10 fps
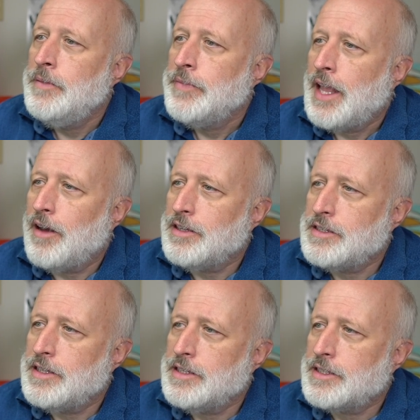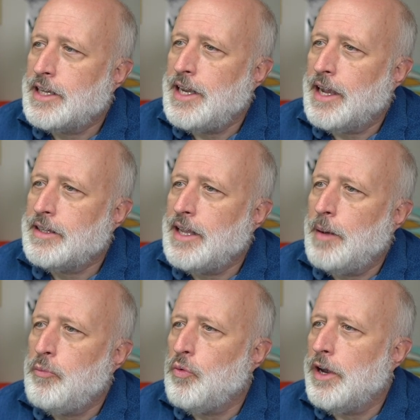How does this connect
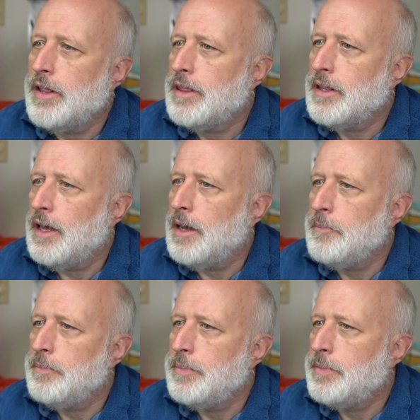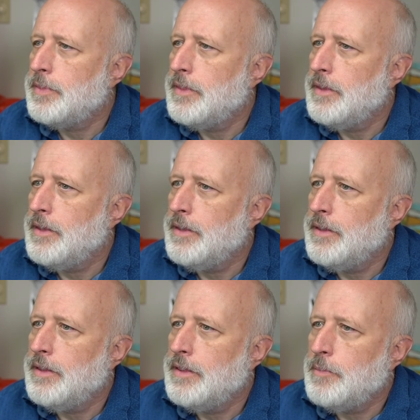up with... Um,
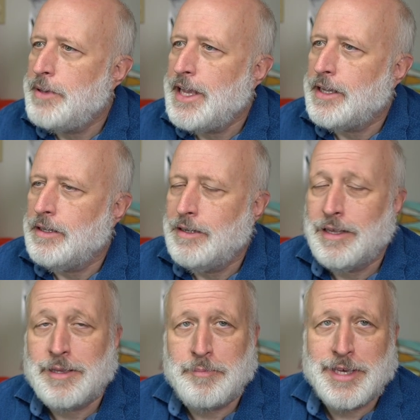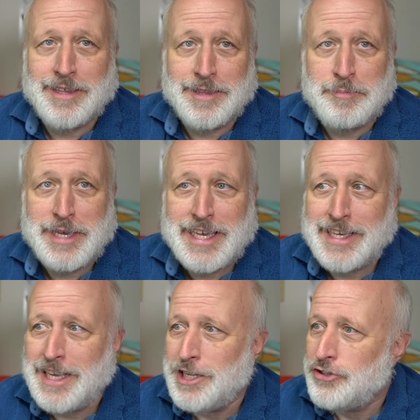the big, not the bit, the
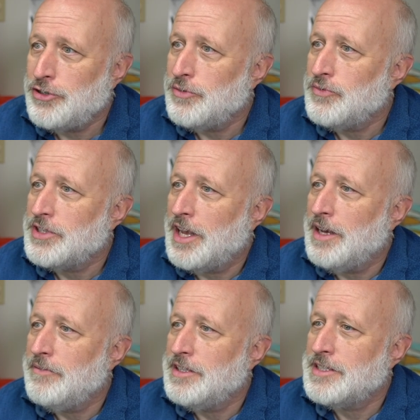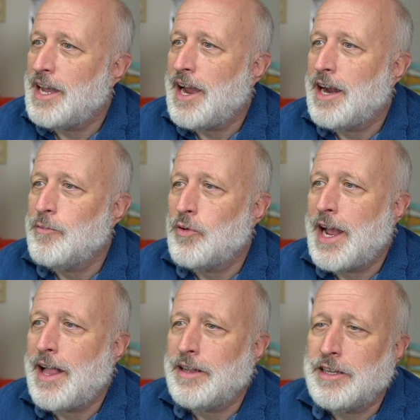big issues of desire,
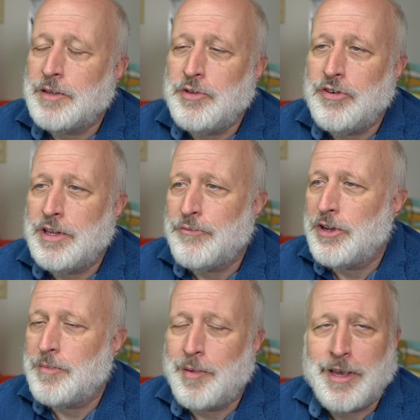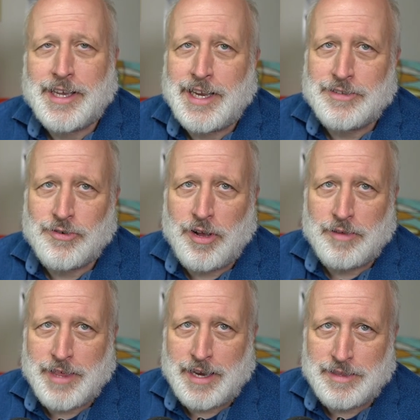morality, community, freedom. I'm not going to answer all
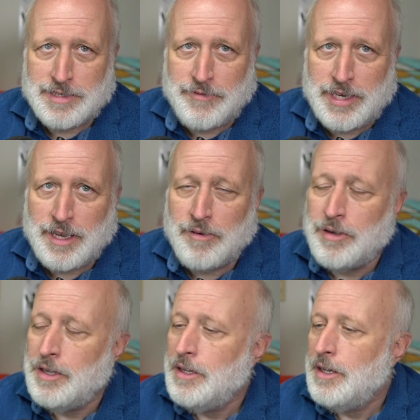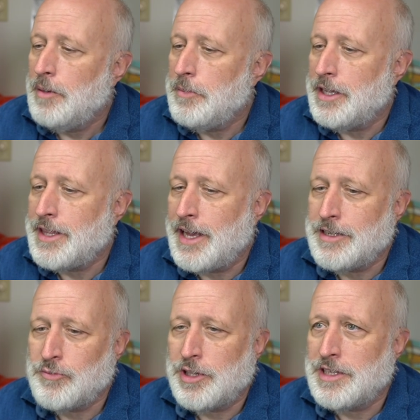of that in this video, but that
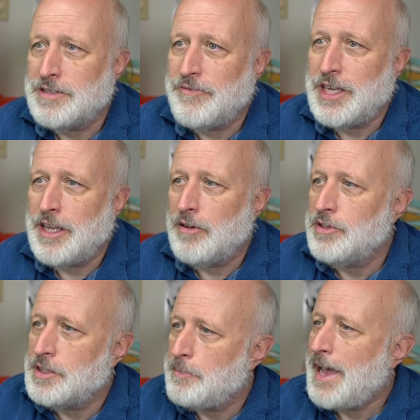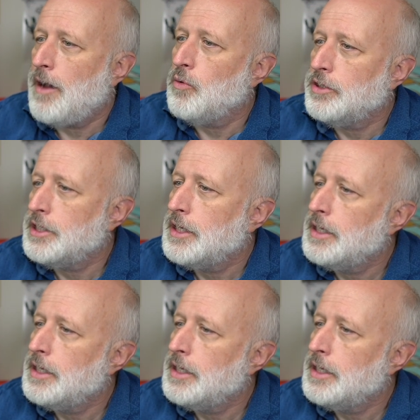is what this video is about.